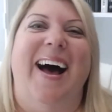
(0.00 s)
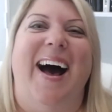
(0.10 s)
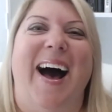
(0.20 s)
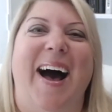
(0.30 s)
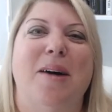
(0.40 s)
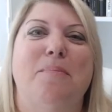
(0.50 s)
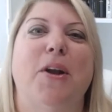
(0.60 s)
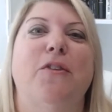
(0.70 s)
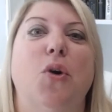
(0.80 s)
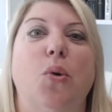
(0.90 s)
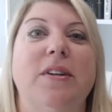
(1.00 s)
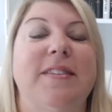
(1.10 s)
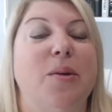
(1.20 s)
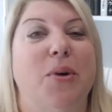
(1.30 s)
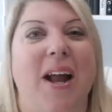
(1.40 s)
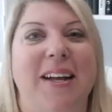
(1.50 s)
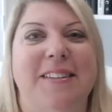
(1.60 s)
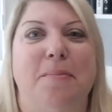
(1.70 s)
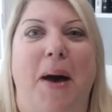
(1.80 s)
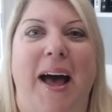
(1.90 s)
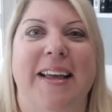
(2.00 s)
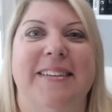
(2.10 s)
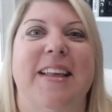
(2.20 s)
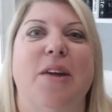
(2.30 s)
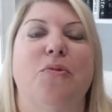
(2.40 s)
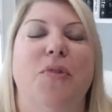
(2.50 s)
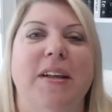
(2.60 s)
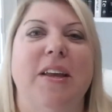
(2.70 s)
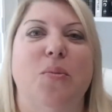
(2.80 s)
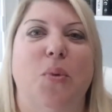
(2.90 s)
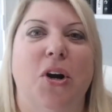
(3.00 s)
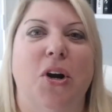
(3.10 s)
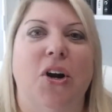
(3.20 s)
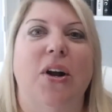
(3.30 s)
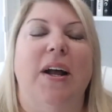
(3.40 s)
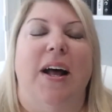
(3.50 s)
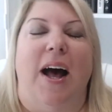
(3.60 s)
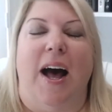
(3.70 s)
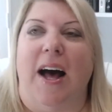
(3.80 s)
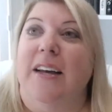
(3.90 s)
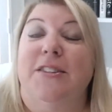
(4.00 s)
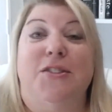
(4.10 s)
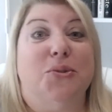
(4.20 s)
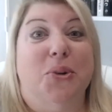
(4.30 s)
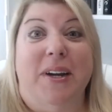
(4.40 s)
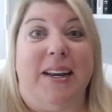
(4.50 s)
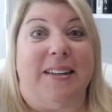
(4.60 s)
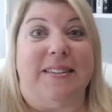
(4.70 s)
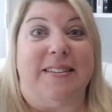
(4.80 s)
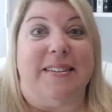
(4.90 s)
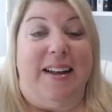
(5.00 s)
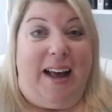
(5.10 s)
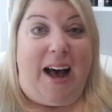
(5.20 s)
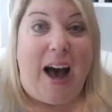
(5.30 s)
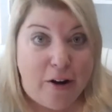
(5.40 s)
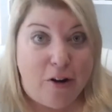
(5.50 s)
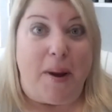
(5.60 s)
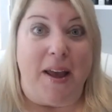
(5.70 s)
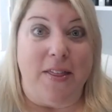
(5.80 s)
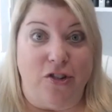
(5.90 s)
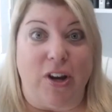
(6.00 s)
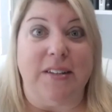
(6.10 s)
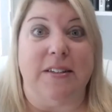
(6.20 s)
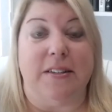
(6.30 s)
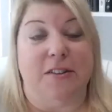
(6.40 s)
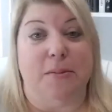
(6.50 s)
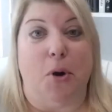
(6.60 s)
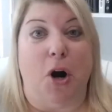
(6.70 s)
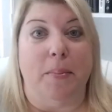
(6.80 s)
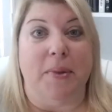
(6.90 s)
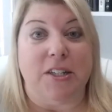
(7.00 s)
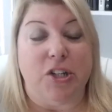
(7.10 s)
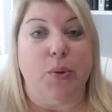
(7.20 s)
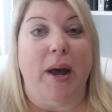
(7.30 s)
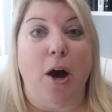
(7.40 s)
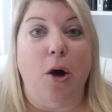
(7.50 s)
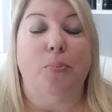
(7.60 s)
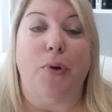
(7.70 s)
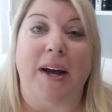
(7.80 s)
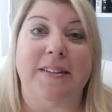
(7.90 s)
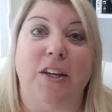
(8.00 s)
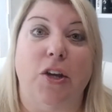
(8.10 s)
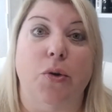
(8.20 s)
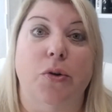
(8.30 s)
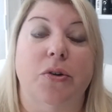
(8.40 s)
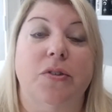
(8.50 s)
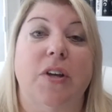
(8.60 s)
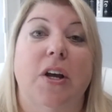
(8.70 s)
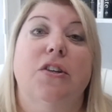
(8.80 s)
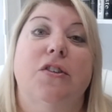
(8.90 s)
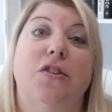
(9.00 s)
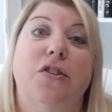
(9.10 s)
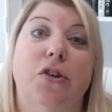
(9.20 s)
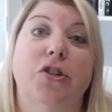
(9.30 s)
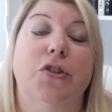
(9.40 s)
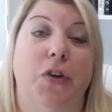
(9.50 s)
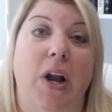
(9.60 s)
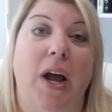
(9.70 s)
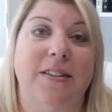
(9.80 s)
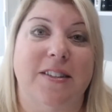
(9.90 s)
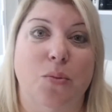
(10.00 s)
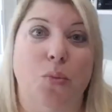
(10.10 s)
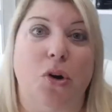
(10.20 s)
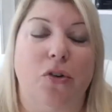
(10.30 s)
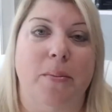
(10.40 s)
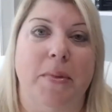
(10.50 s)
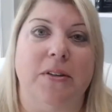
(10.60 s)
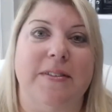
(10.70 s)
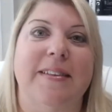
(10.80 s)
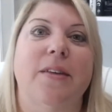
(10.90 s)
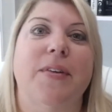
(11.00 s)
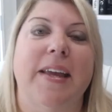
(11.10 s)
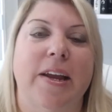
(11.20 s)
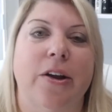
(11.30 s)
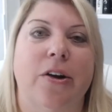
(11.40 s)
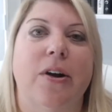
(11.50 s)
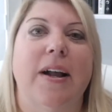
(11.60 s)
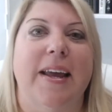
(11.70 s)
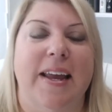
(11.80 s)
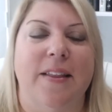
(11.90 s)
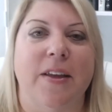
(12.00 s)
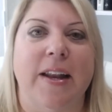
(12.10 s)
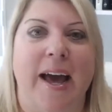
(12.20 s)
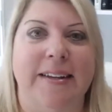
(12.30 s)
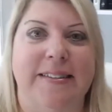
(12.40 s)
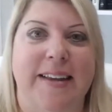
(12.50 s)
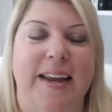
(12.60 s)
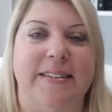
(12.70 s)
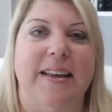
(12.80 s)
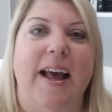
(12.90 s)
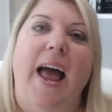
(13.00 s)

But of course, they were not spies. They really were historians hired by the Justice Department to help prosecutors search for Nazi war criminals living here in the United States.